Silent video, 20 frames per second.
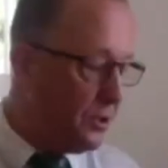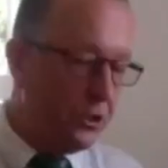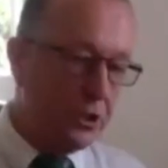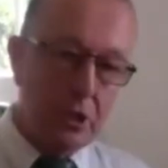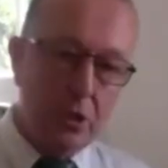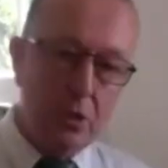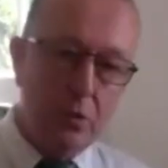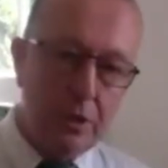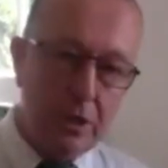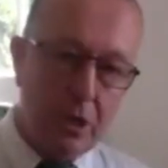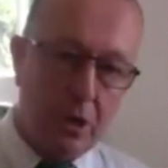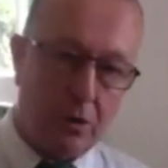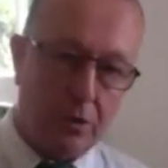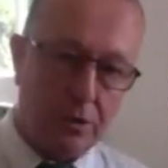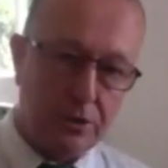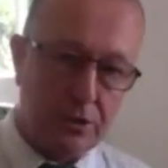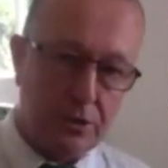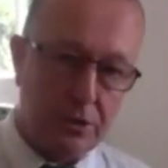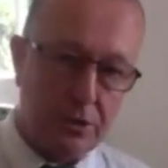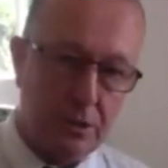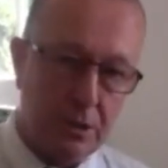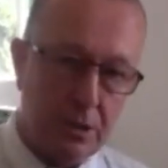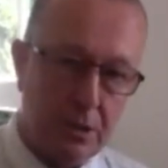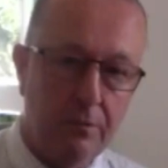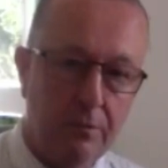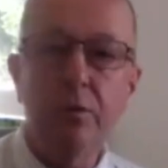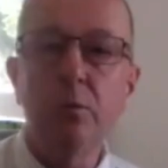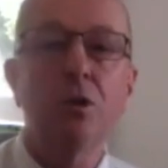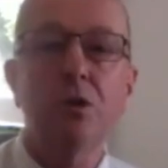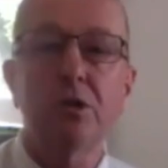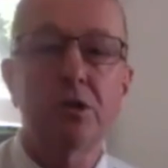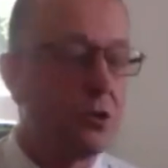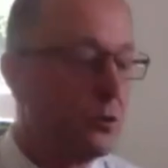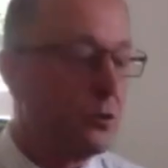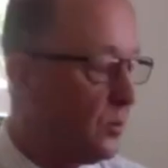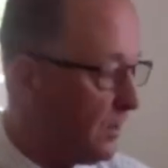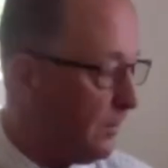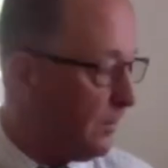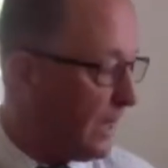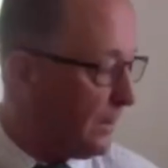do not, if you want
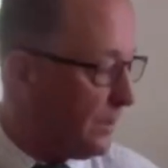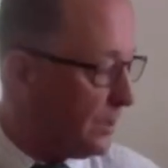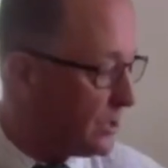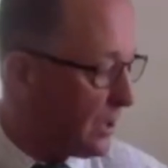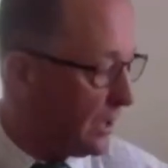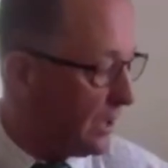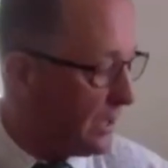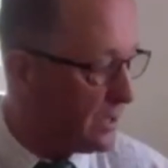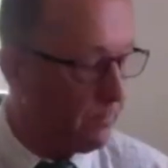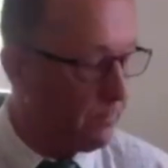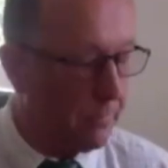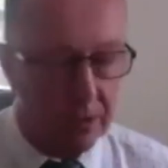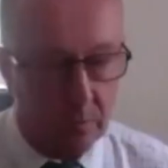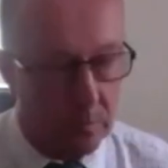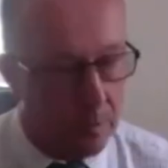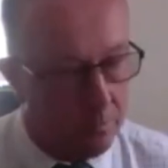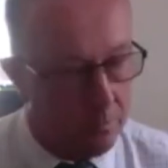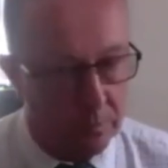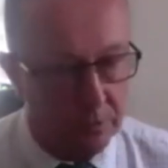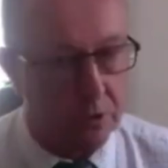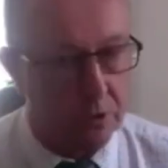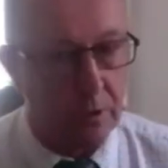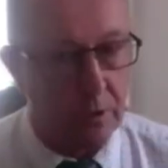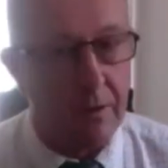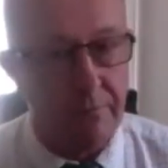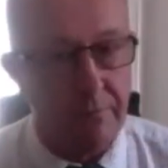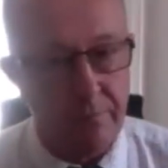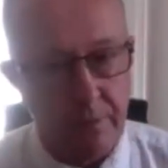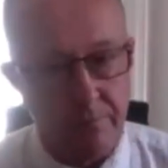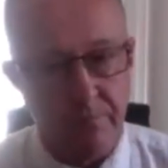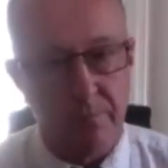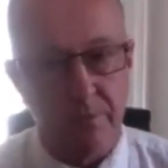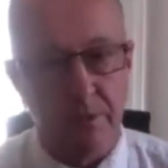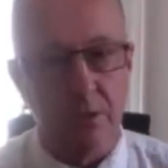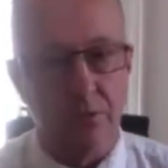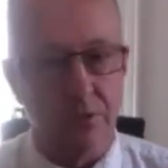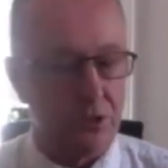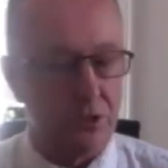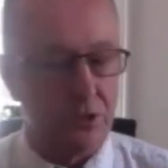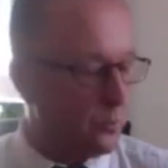to talk about this later, by the way, we'll talk, I'm
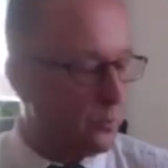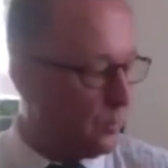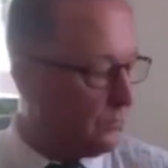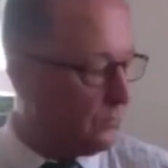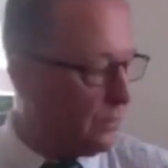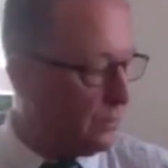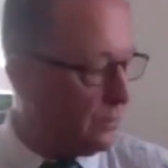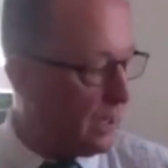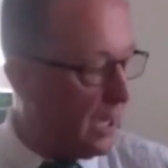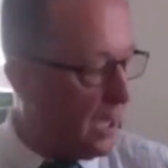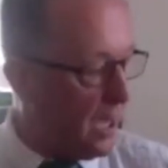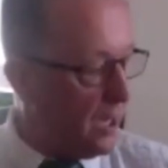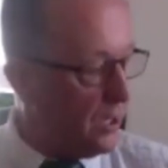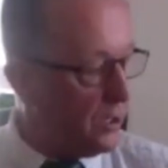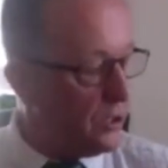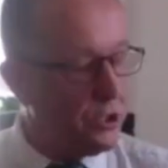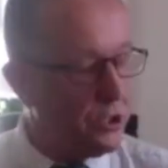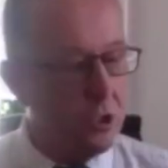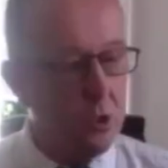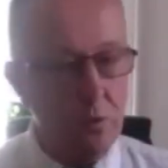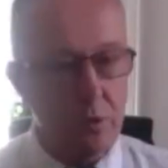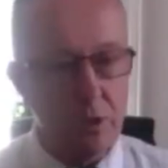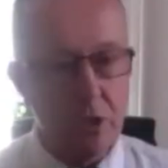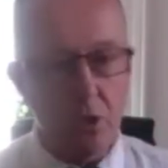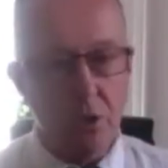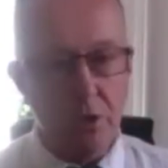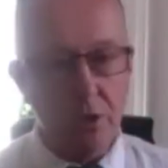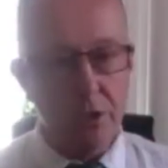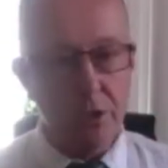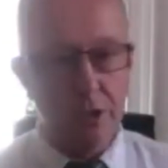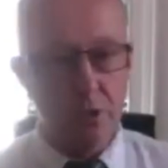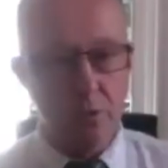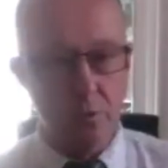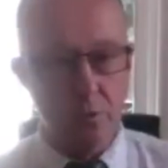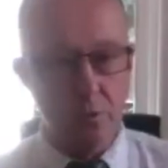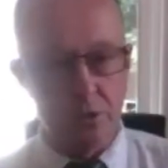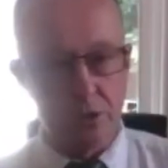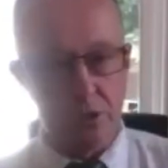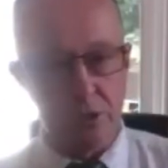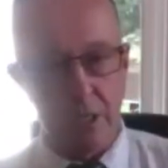conscious we've got, do not
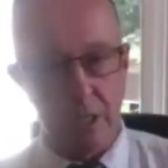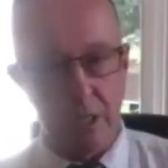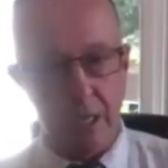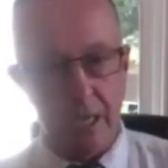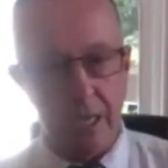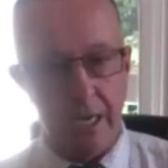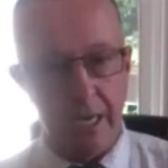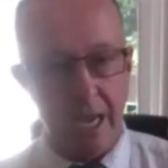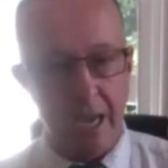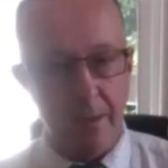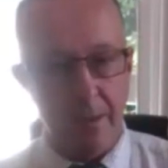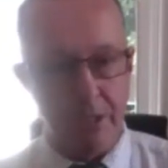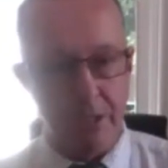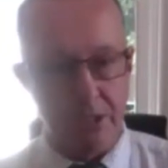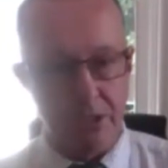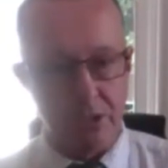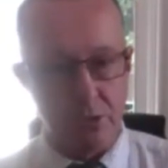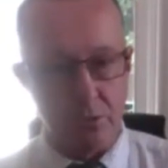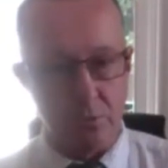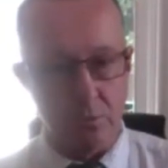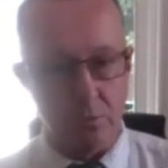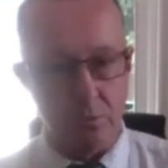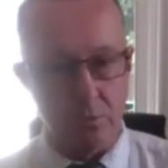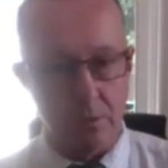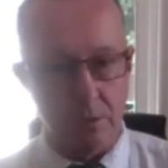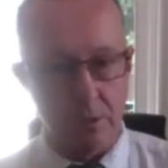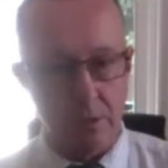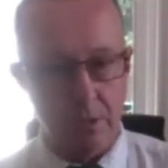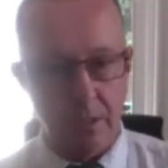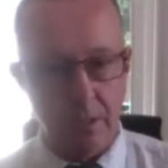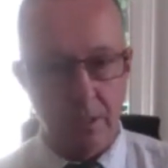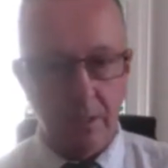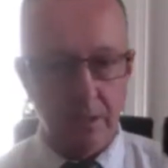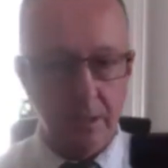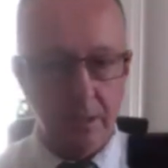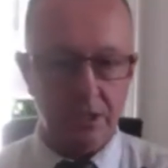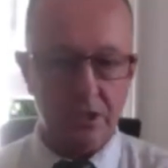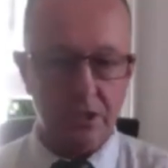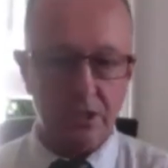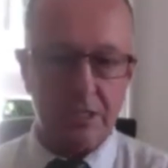use an air pistol.
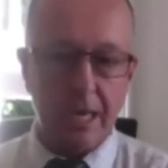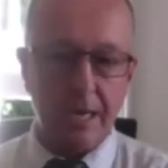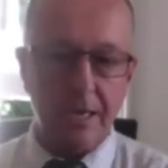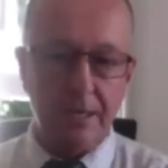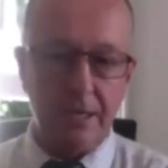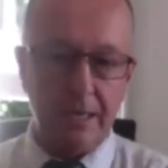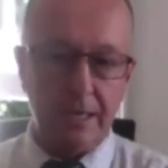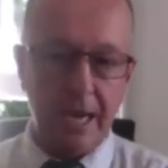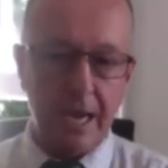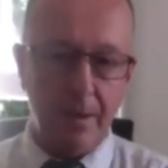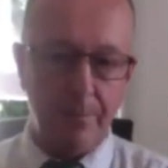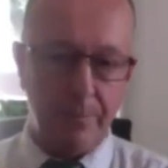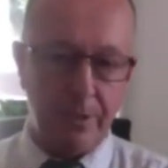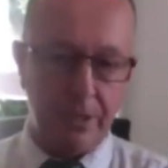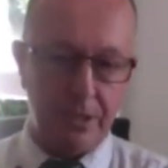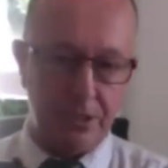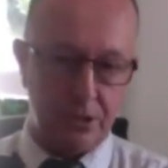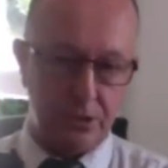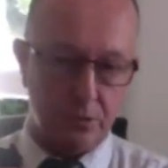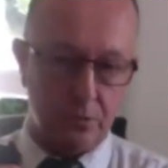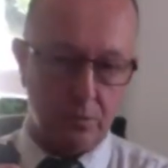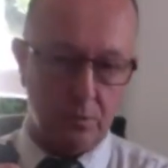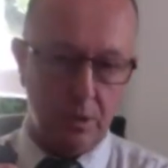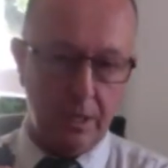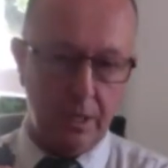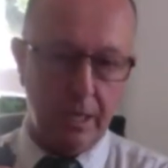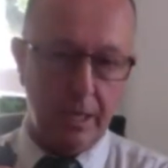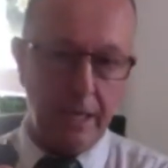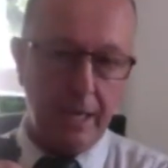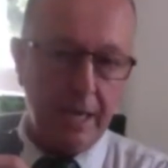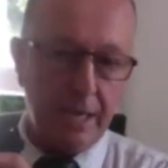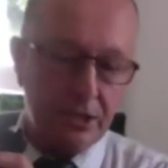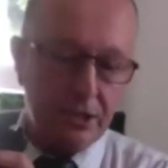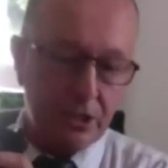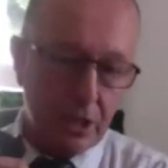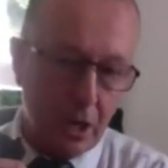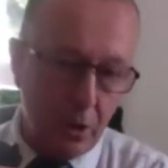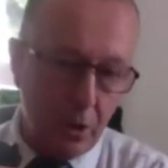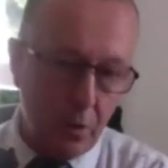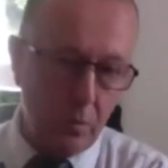Standard air pistol.
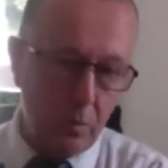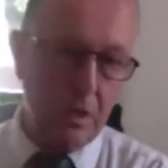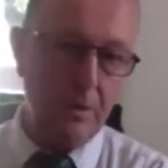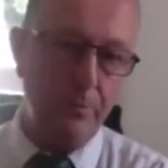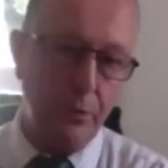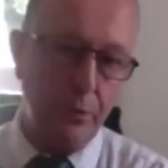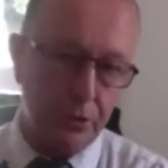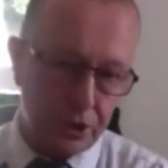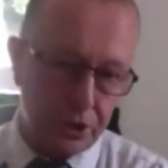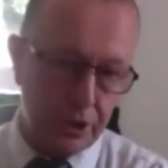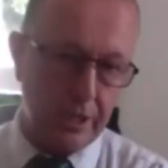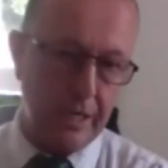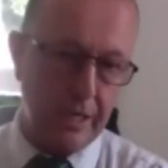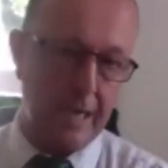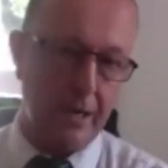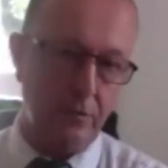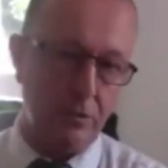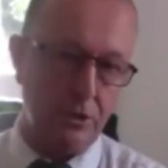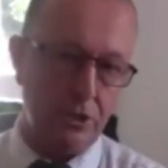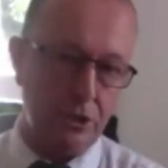It's only pushing out